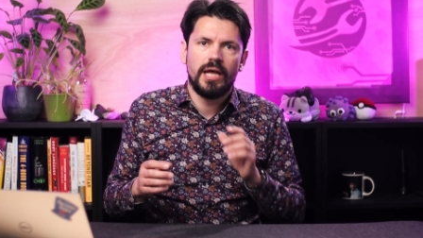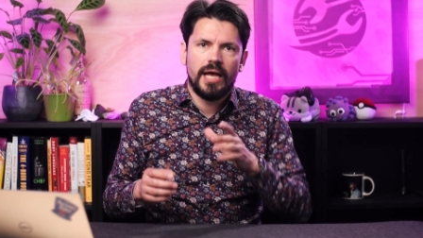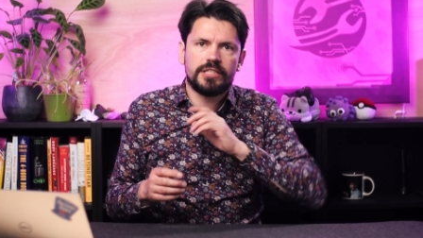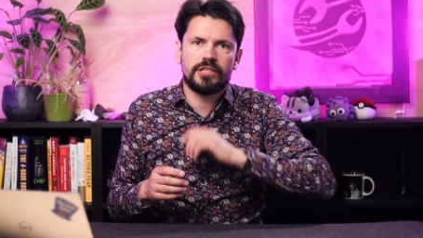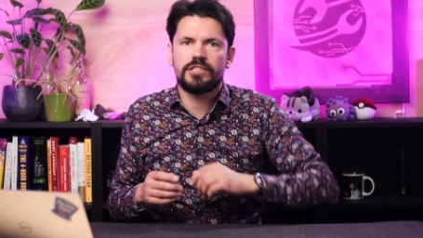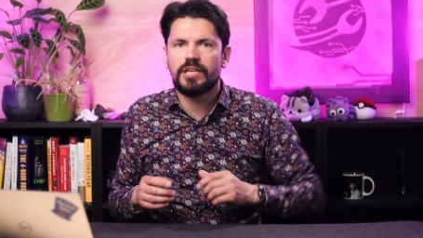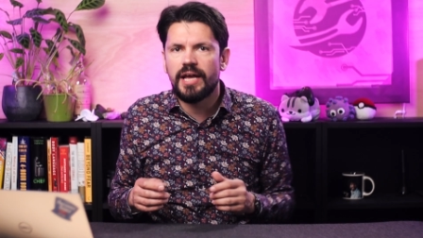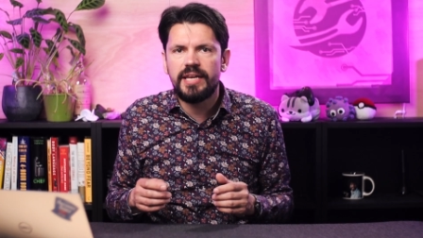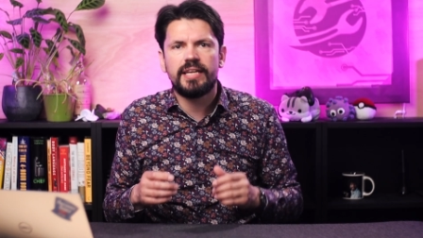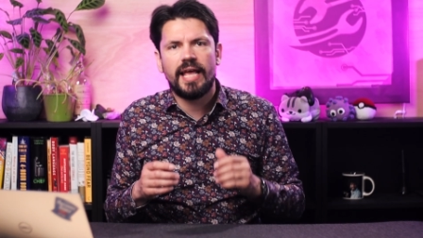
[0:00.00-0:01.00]
As such,
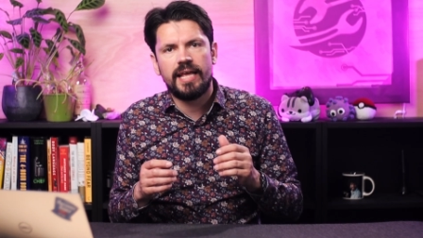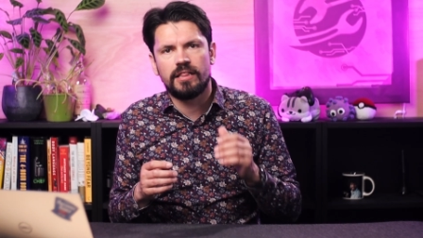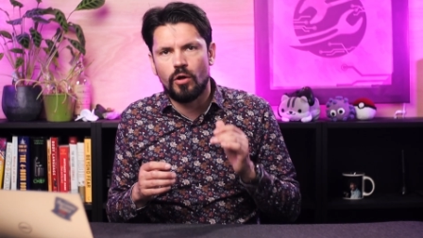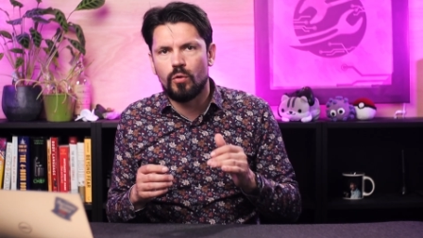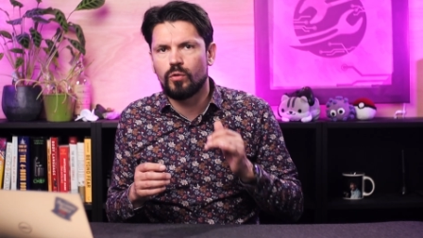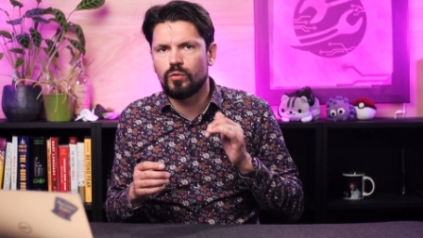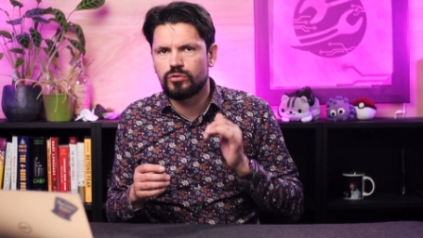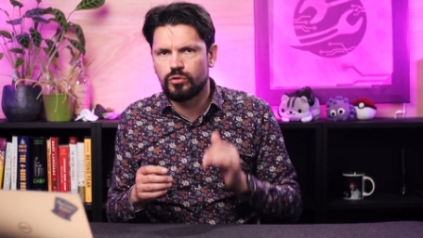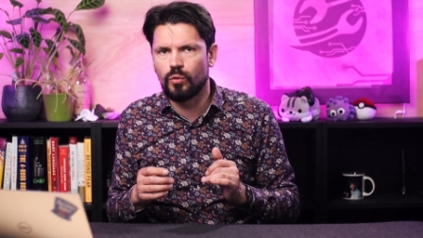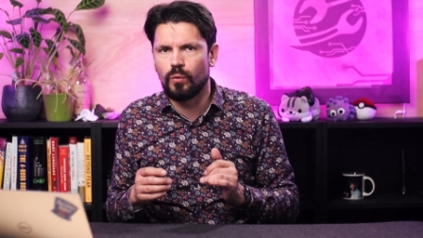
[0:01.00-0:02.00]
I need a local
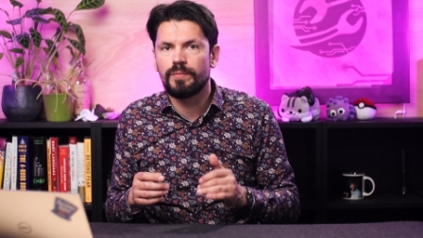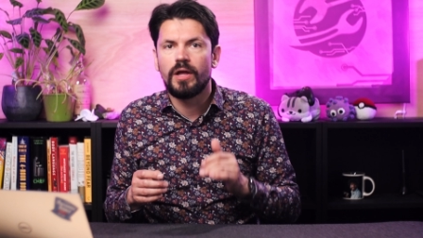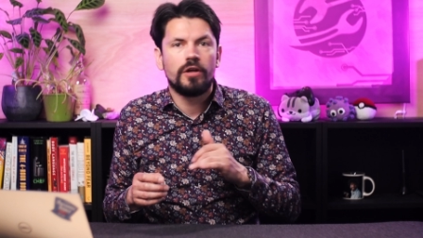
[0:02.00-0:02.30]
tool.